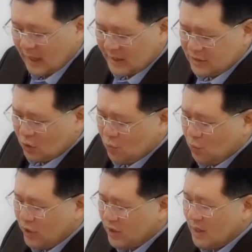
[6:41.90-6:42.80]
So
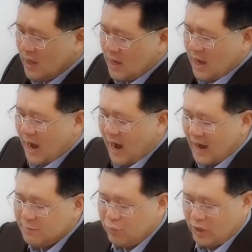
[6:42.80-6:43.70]
with
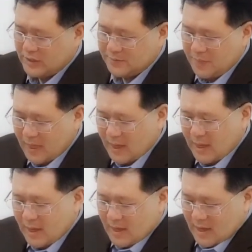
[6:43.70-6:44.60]
hard brace
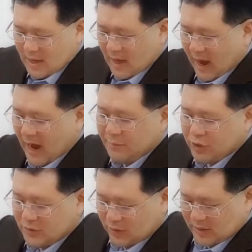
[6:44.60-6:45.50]

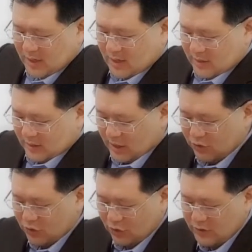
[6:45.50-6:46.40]
was
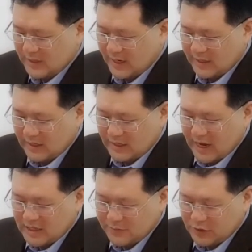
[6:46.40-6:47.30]
introduced, and it
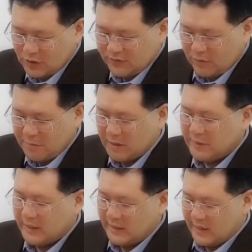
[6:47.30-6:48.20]
has been used for many,
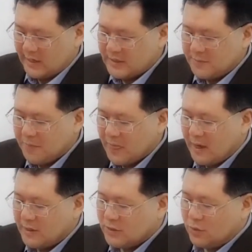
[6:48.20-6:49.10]
many years.
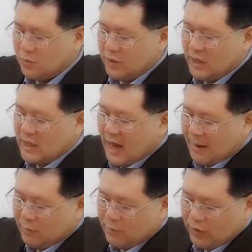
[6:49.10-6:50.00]
So in the
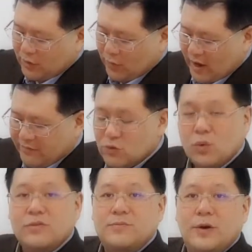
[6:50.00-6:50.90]
upper body, we have
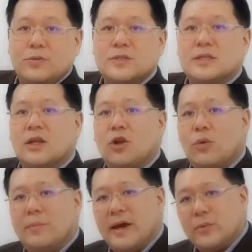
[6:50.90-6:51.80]
12 bones. In the
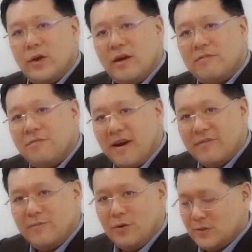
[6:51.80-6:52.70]
lower back, we have
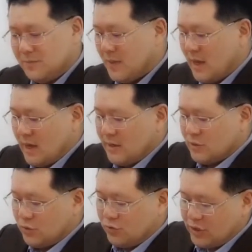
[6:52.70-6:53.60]
5 bones.
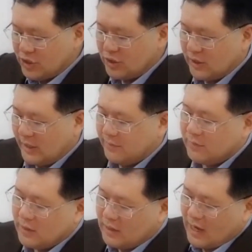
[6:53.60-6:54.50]
So traditionally,
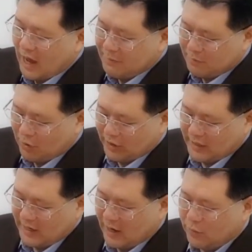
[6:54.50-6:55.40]
the upper body
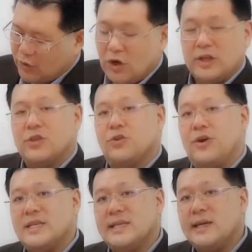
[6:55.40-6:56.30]
here, we call it
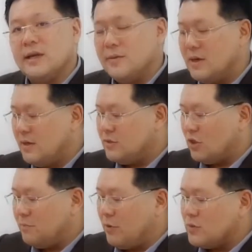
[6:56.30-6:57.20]
thoracic. So
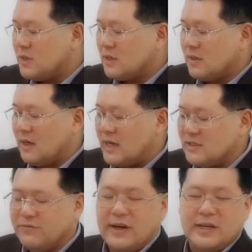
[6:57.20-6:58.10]
the bones are
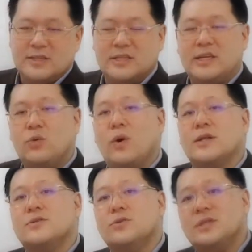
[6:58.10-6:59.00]
classified as
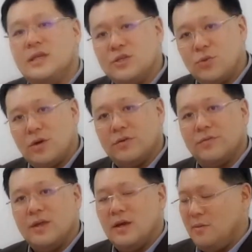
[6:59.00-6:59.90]
T1 to
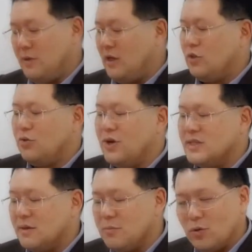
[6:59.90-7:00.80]
T12, meaning
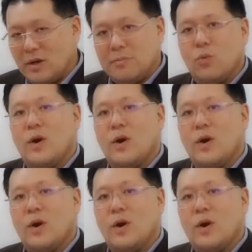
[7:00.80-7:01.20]
thoracic bone number